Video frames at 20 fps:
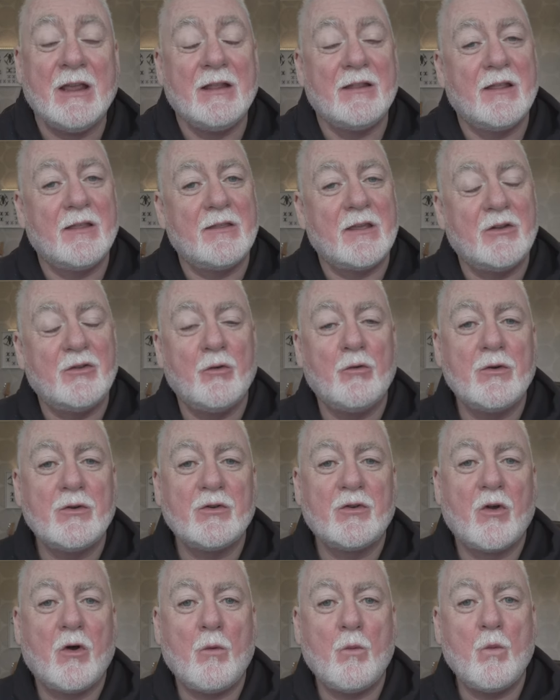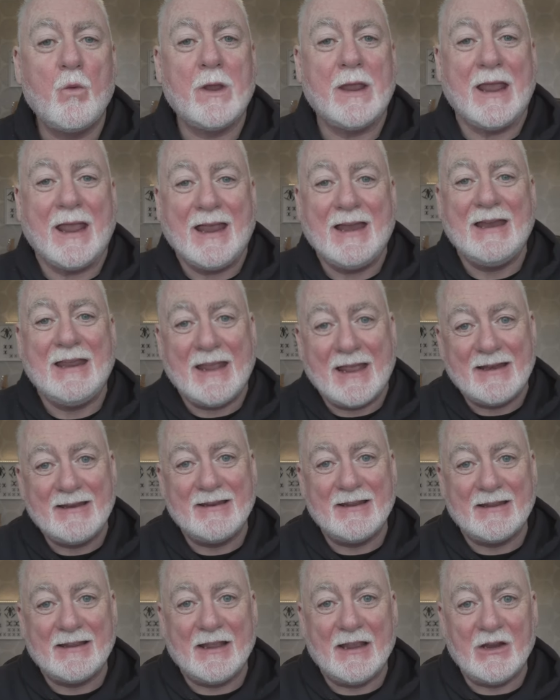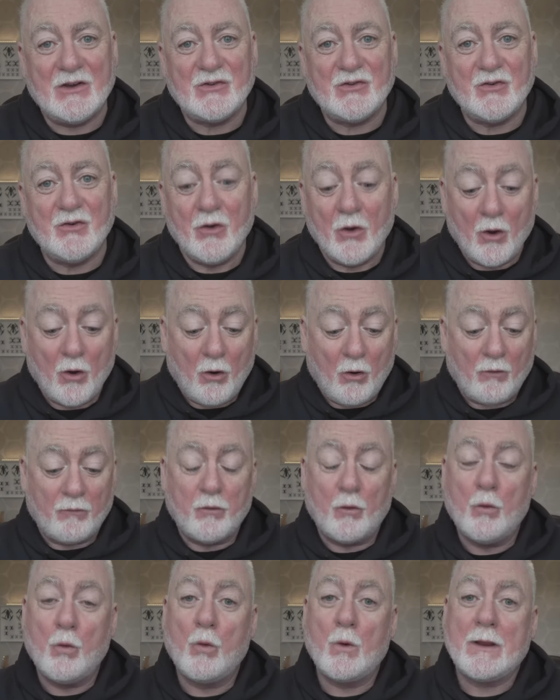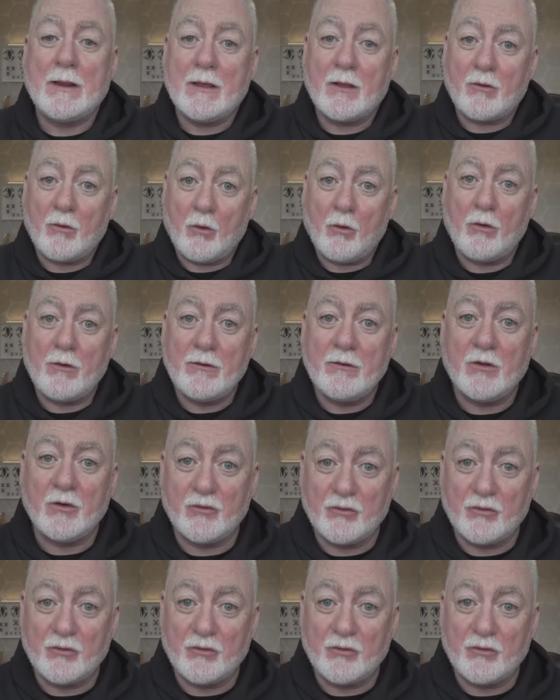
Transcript: that they don't come with any indication of where on the